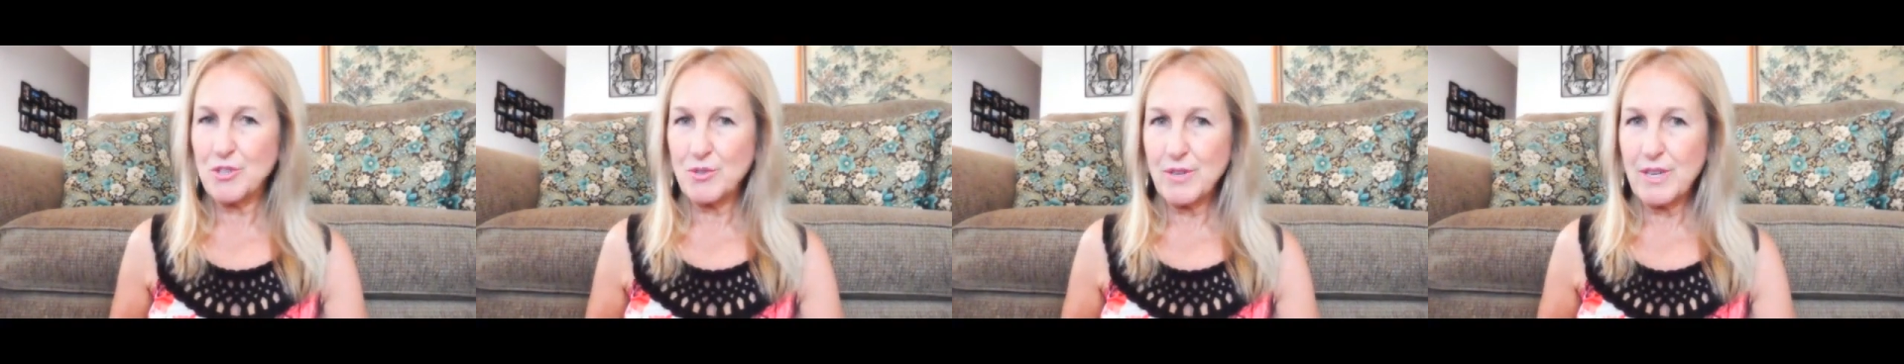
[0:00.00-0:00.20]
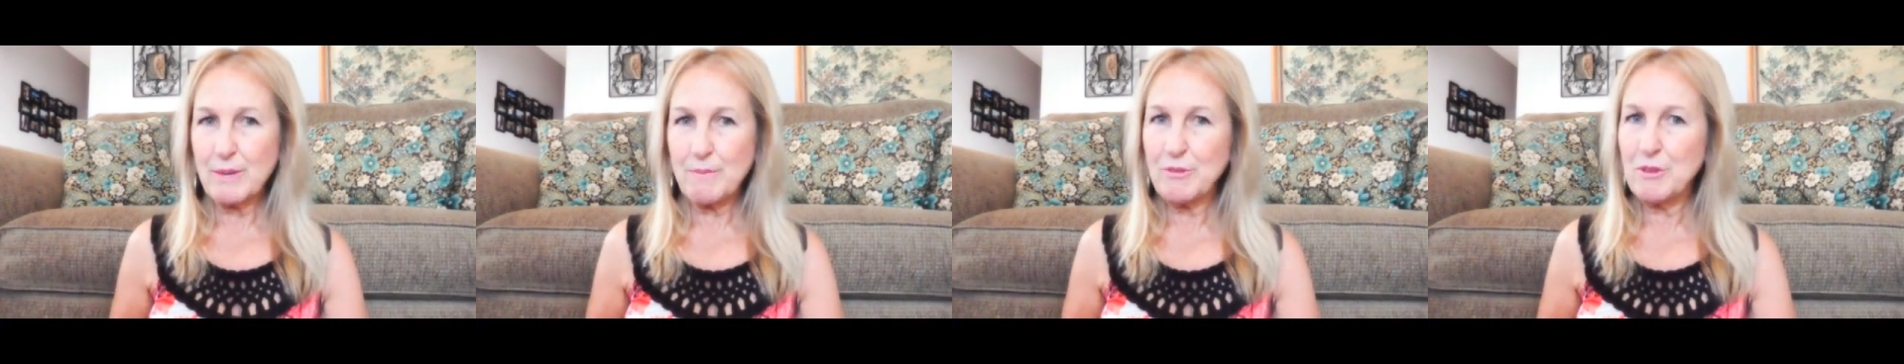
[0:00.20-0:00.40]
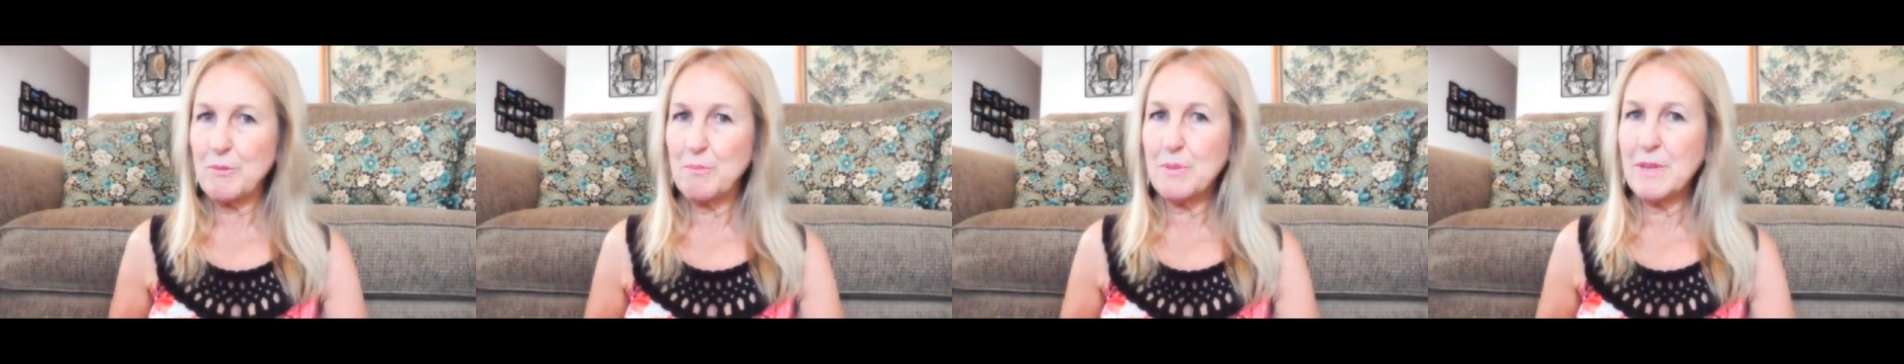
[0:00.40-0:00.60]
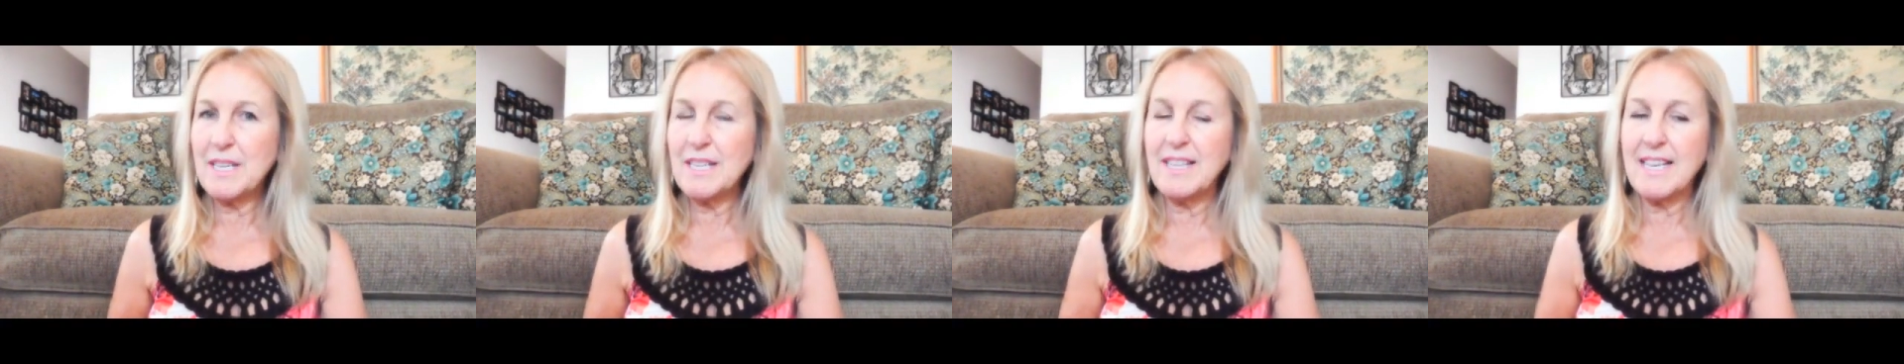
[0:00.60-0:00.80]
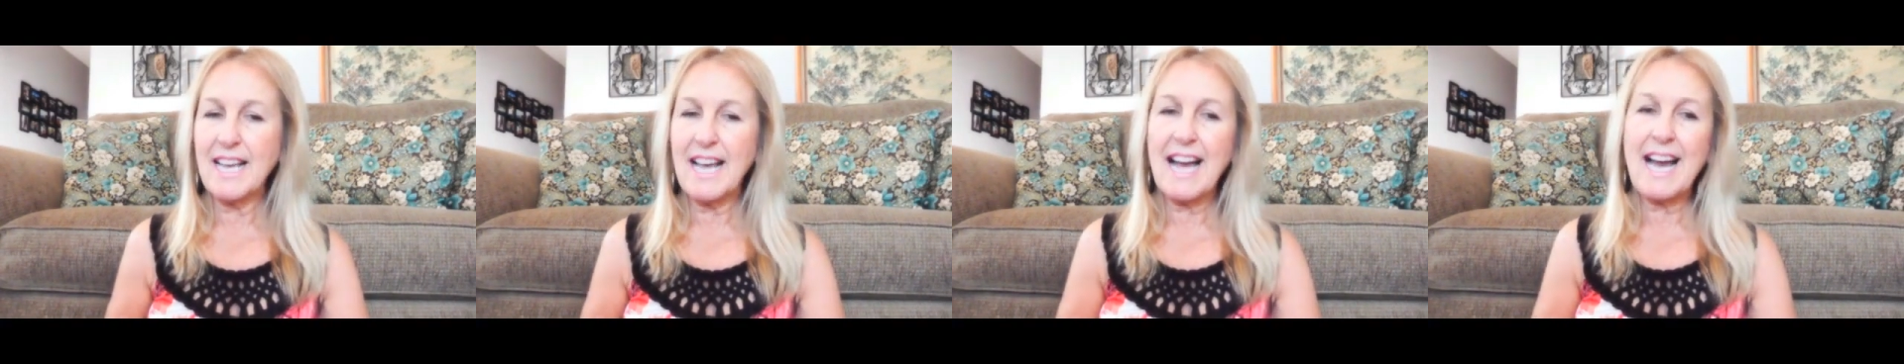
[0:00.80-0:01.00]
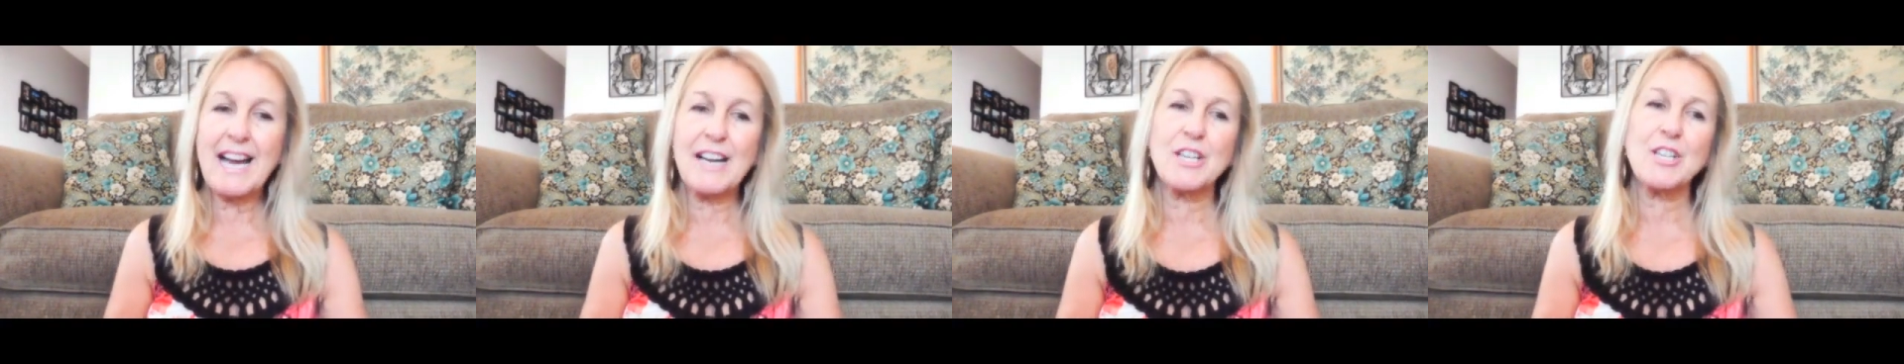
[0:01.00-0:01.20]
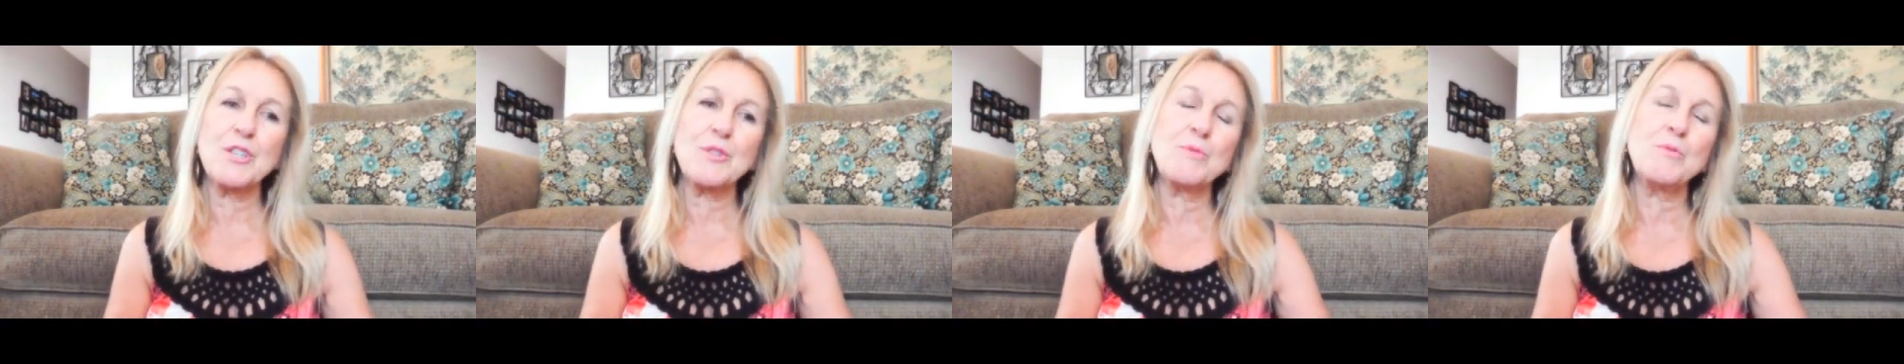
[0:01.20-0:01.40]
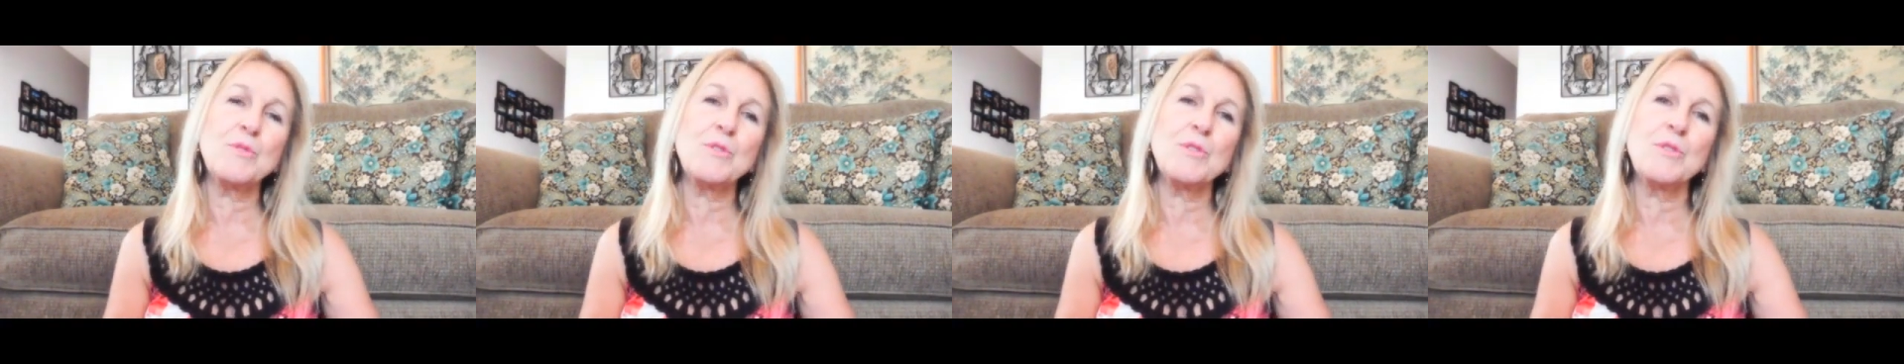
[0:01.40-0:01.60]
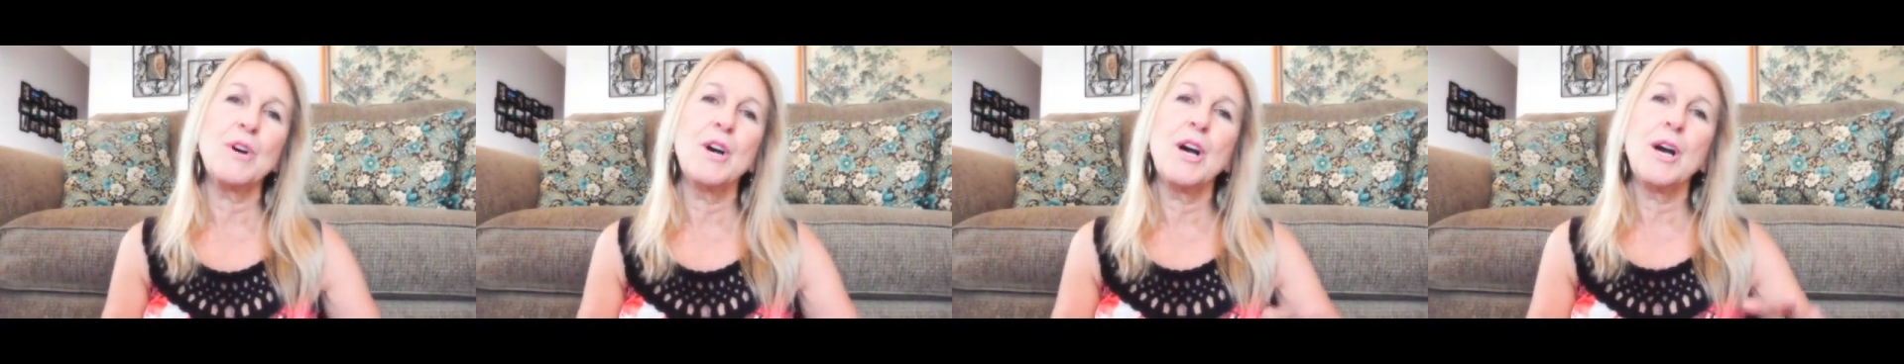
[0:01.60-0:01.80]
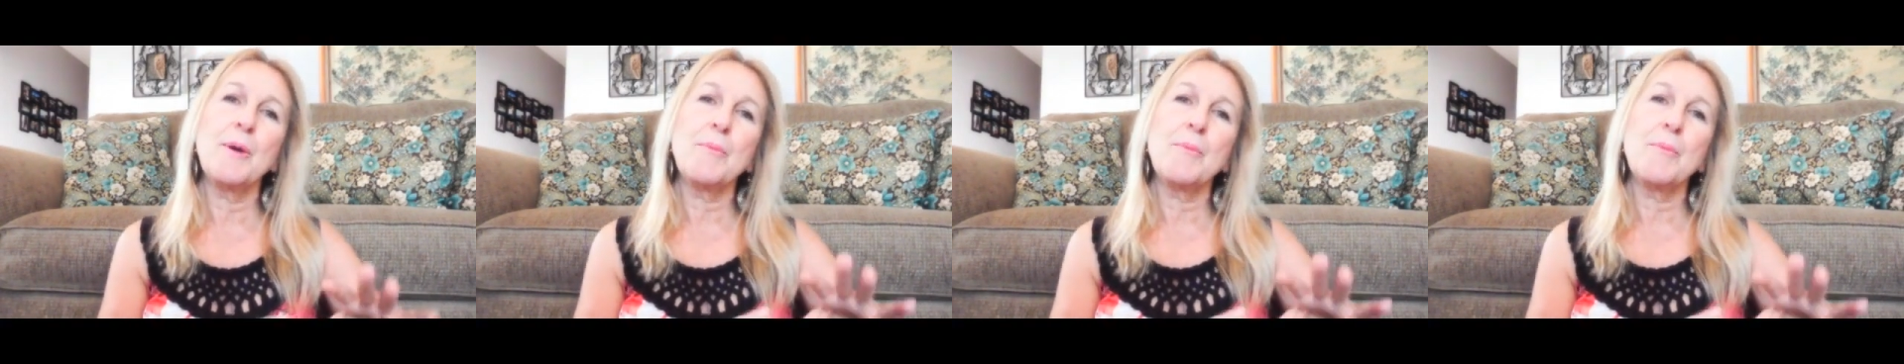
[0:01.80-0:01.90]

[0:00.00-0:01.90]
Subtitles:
dream would be the actual